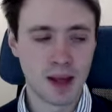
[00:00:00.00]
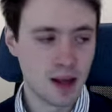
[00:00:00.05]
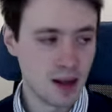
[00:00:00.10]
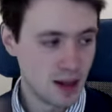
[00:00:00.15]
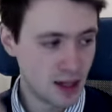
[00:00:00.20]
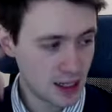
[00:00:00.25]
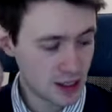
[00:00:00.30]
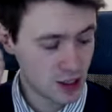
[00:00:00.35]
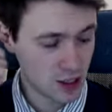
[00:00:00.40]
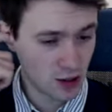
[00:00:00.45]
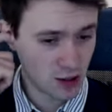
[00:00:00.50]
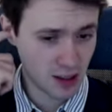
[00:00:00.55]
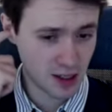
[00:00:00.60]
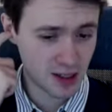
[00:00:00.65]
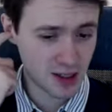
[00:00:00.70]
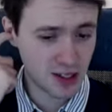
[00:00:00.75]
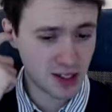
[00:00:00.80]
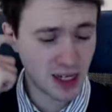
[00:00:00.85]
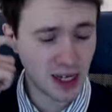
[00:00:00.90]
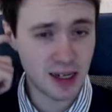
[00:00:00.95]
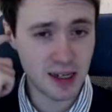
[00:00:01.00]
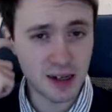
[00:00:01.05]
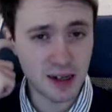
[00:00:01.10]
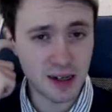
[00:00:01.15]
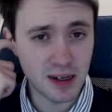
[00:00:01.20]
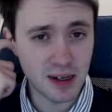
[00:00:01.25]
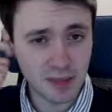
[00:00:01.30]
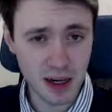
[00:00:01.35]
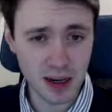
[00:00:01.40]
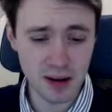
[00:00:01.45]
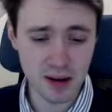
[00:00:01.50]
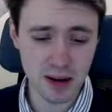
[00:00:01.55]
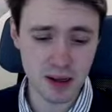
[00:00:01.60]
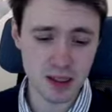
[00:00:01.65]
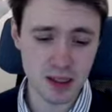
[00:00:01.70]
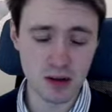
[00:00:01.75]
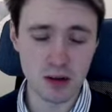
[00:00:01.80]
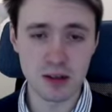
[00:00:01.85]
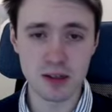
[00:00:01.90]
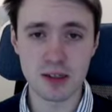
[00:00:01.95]
Let's look at Satan in Paradise
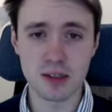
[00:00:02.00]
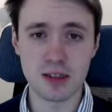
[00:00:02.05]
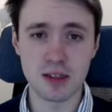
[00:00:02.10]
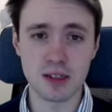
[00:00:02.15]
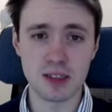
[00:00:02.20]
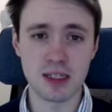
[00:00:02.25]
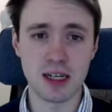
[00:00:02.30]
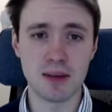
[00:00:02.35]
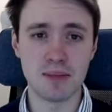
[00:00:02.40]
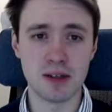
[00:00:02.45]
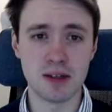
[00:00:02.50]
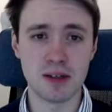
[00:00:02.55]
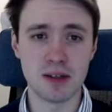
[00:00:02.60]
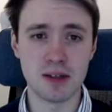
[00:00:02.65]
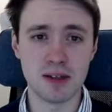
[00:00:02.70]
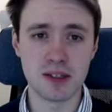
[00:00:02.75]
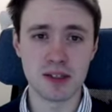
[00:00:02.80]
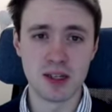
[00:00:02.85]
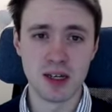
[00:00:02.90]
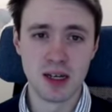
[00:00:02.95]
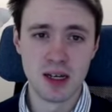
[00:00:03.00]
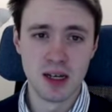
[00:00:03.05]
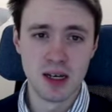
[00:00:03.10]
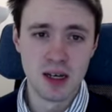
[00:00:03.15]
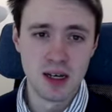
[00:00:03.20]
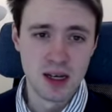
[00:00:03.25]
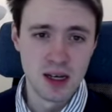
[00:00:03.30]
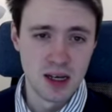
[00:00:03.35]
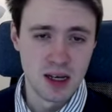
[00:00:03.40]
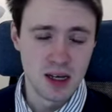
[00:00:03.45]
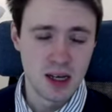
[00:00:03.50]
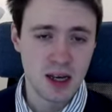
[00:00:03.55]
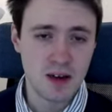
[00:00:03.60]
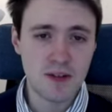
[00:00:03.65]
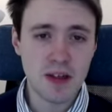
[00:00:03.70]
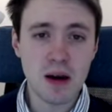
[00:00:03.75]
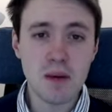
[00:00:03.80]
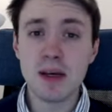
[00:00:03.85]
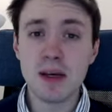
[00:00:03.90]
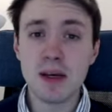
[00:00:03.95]
Lost as an example of this. If
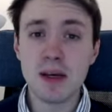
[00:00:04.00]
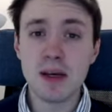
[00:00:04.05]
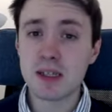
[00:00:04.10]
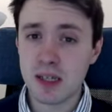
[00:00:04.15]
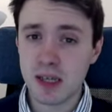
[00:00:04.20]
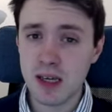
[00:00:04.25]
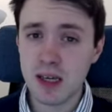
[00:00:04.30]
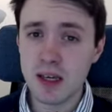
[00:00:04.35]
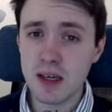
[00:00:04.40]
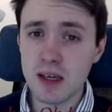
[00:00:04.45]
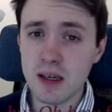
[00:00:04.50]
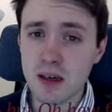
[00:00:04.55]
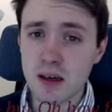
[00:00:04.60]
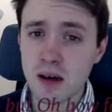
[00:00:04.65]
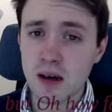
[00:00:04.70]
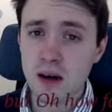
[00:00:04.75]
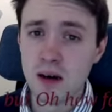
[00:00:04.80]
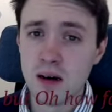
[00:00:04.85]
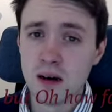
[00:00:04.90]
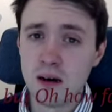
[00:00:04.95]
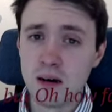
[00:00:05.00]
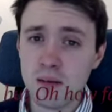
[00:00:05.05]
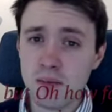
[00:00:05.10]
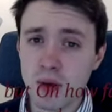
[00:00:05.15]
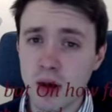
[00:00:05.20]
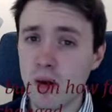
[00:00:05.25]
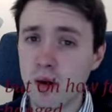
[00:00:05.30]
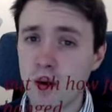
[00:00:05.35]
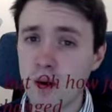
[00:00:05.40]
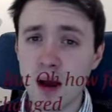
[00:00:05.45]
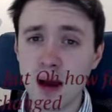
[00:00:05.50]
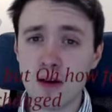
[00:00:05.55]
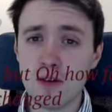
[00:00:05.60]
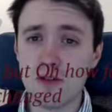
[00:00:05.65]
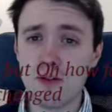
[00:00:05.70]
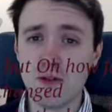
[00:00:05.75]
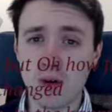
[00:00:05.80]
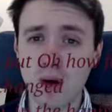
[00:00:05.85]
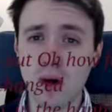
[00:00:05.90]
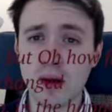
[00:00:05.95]
thou beest he, but oh, how
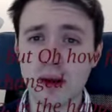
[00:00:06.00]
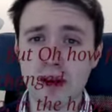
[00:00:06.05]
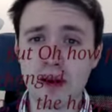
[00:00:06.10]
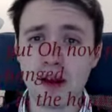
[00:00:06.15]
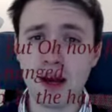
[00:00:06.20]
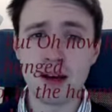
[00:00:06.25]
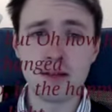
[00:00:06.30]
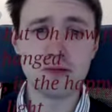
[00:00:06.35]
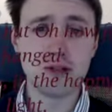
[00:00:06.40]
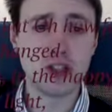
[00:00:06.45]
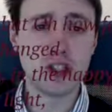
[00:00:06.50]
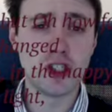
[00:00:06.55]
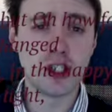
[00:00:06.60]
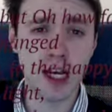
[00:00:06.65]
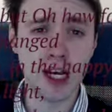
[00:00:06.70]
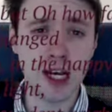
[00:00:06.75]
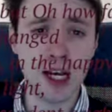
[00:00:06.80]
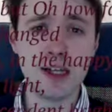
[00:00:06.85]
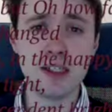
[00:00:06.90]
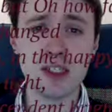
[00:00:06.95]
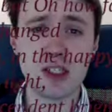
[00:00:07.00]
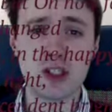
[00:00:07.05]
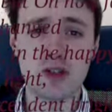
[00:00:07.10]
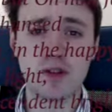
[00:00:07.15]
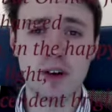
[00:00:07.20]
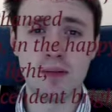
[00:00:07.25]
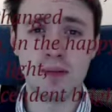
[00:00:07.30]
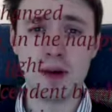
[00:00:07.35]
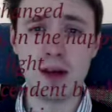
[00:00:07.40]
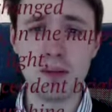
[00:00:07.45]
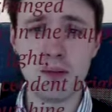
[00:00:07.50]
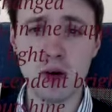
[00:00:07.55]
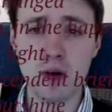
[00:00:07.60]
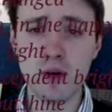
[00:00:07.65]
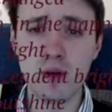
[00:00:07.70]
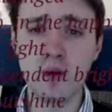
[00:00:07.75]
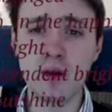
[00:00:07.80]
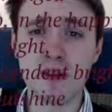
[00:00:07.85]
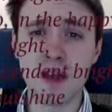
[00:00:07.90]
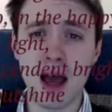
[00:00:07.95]
fallen, how changed from him,
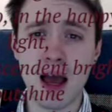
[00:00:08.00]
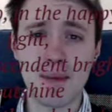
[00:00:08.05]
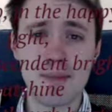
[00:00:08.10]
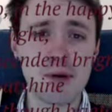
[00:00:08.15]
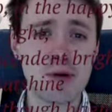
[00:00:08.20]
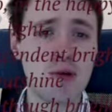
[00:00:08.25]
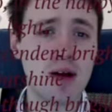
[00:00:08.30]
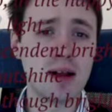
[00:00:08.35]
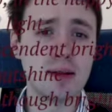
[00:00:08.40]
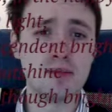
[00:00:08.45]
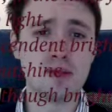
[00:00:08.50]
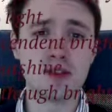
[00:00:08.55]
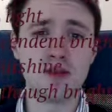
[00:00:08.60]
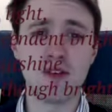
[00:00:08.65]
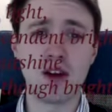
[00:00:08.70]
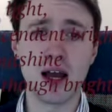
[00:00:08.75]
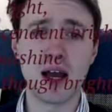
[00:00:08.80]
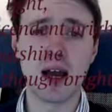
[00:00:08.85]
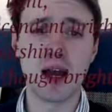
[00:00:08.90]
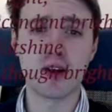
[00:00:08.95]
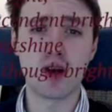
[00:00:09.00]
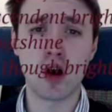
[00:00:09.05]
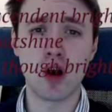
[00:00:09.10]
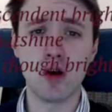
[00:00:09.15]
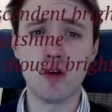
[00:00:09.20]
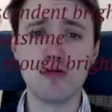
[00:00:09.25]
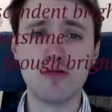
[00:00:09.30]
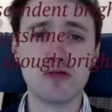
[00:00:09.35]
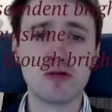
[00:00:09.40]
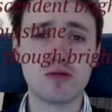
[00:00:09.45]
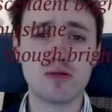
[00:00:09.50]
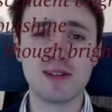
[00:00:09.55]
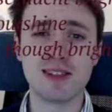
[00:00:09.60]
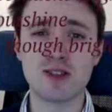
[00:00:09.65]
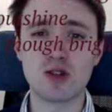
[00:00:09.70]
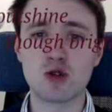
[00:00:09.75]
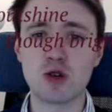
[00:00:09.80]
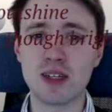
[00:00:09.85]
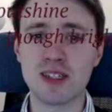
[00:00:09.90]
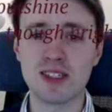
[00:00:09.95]
who in the happy realms of light clothed
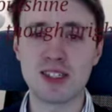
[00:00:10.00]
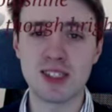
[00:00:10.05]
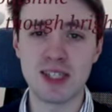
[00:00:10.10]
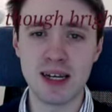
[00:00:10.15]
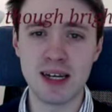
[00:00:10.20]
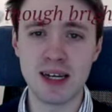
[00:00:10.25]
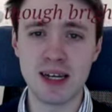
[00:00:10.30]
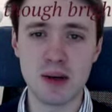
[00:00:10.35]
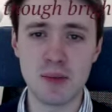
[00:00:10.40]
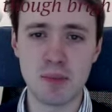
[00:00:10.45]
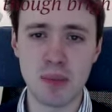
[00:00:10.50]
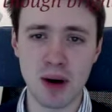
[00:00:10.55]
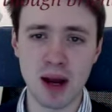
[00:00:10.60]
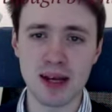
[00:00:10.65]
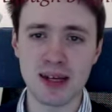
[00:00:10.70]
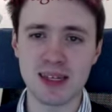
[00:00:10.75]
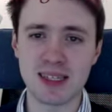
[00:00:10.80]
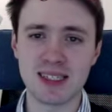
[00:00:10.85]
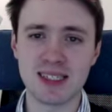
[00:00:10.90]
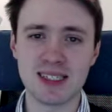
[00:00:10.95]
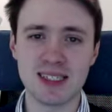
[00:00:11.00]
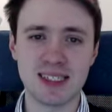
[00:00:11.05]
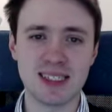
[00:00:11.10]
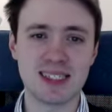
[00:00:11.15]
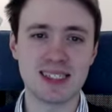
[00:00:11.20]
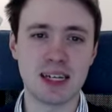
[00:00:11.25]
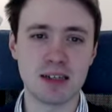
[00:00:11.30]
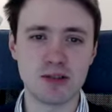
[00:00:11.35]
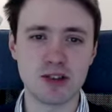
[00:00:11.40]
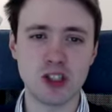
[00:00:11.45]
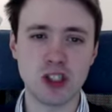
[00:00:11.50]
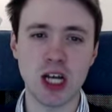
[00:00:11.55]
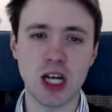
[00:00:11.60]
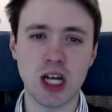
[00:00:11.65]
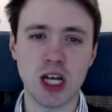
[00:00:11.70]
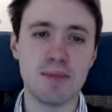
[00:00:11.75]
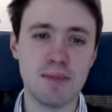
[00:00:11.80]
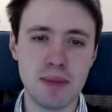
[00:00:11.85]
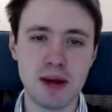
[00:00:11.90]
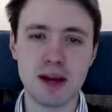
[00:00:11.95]
with transcendent brightness didst
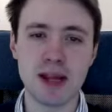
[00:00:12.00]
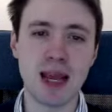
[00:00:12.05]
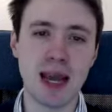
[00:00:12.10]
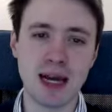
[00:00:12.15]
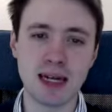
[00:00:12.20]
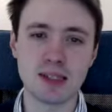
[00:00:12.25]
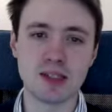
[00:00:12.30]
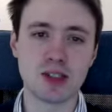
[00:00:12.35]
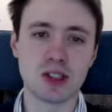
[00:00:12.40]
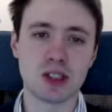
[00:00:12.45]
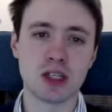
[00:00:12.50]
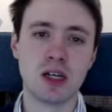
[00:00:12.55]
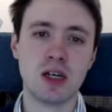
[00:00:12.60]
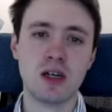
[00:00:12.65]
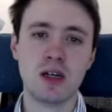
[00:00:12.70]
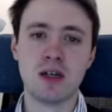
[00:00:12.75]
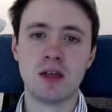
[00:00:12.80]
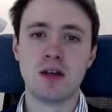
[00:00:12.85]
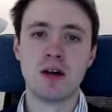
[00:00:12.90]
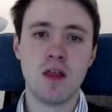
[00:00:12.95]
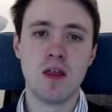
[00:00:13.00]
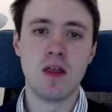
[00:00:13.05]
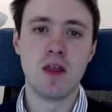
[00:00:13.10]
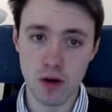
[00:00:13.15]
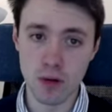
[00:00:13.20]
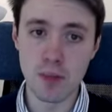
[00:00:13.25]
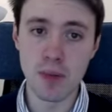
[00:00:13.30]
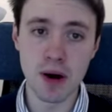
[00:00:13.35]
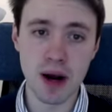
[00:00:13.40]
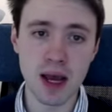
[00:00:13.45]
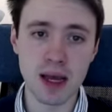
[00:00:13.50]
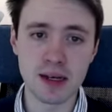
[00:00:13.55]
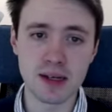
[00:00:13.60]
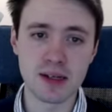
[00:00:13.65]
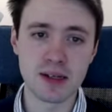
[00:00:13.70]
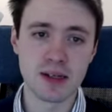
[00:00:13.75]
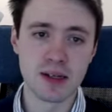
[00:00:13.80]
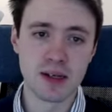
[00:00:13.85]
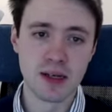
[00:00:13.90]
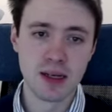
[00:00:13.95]
outshine myriads, though bright.